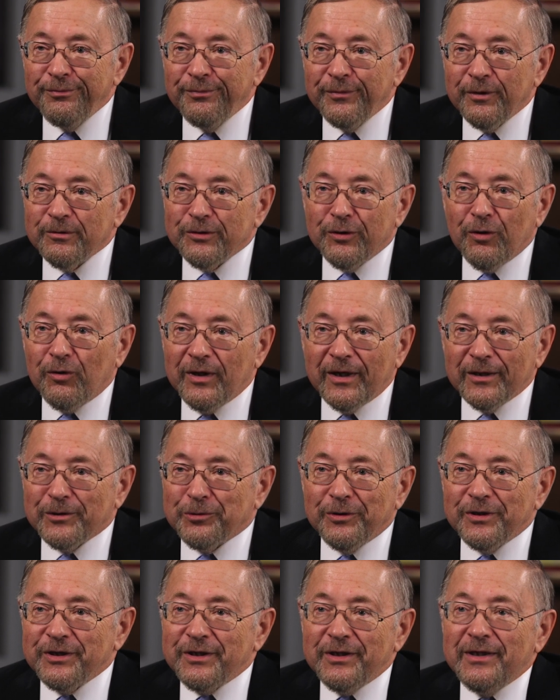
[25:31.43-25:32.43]
There was no
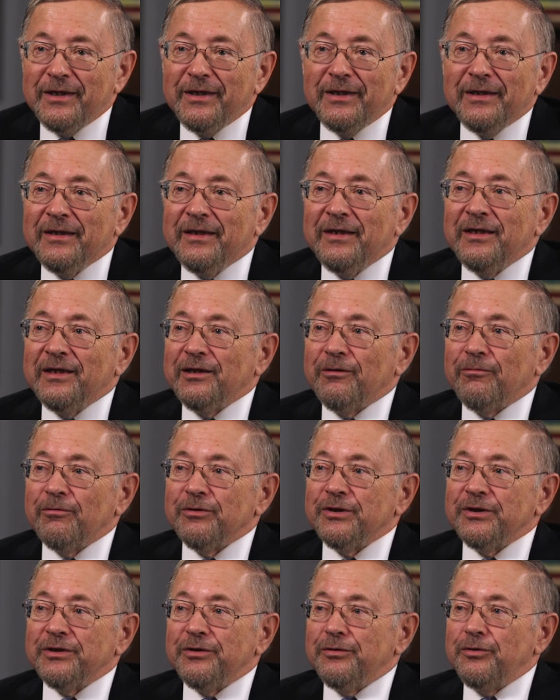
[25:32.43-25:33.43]
electricity. There
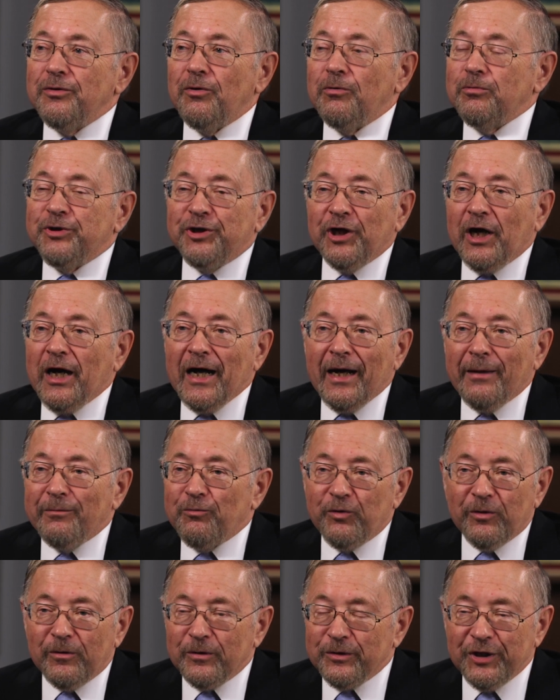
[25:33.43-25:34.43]
was no
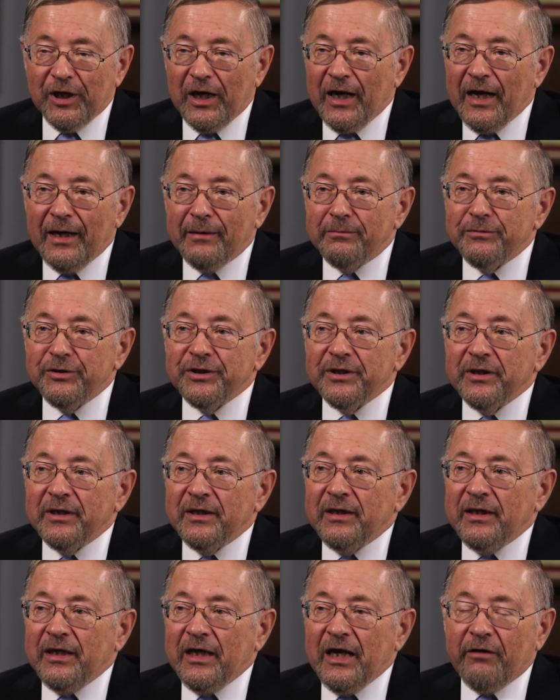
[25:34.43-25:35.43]
real jobs.
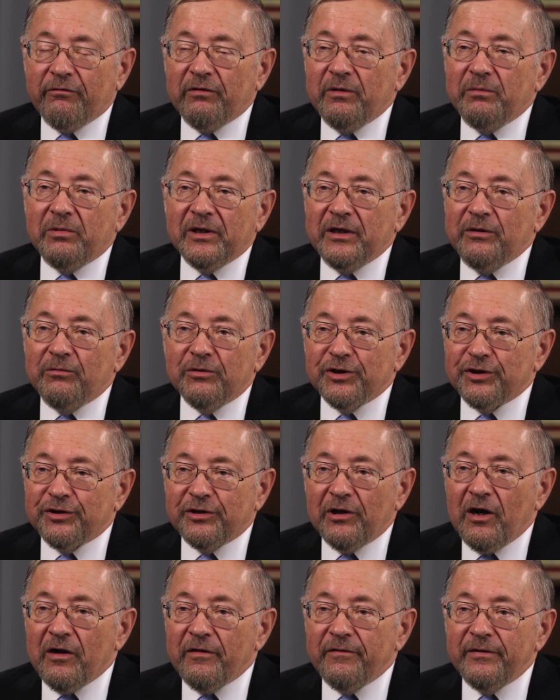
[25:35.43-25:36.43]
Everybody was
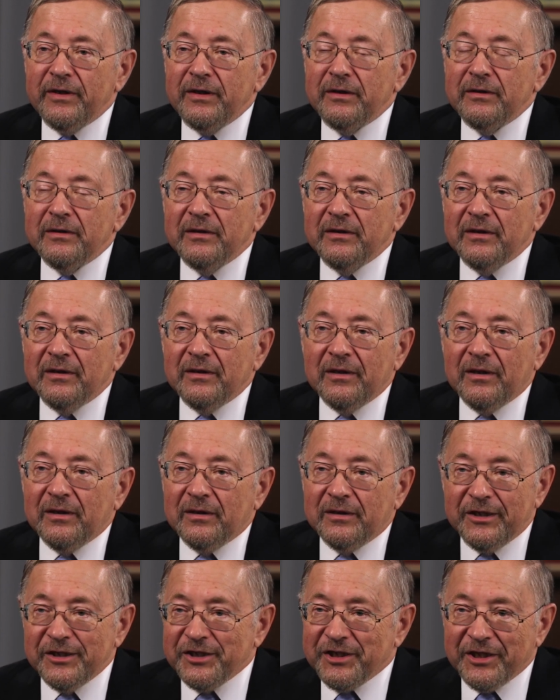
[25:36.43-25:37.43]
starving.
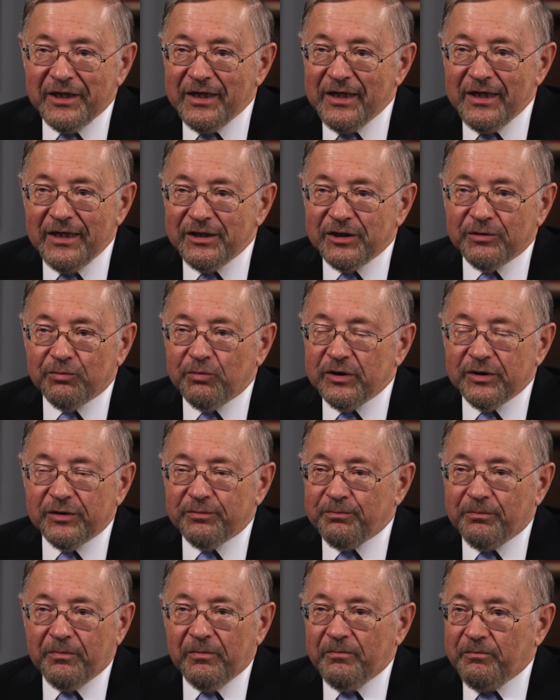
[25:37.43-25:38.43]
Disease
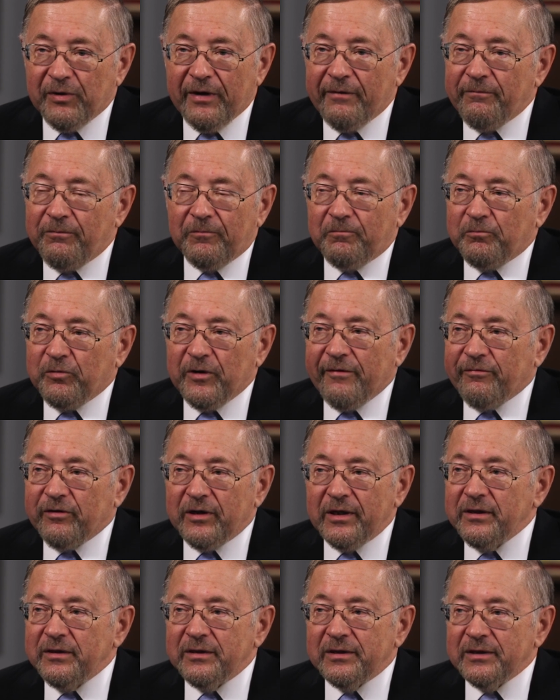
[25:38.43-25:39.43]
was
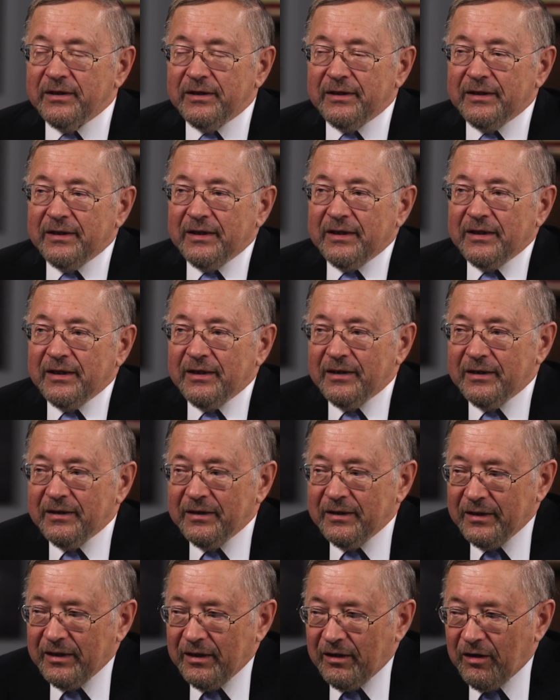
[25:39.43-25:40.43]
prevalent and
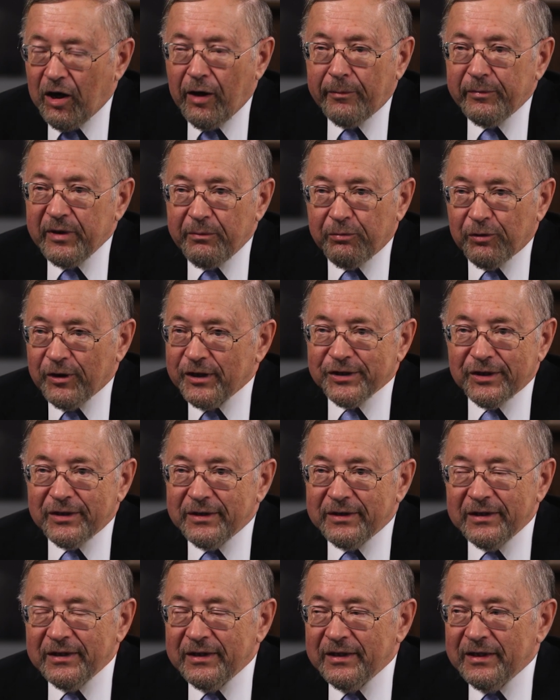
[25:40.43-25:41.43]

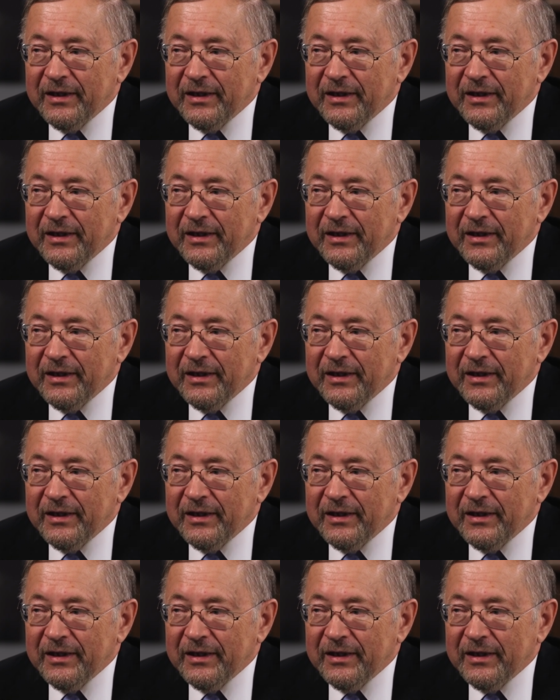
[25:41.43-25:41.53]
omnipresent.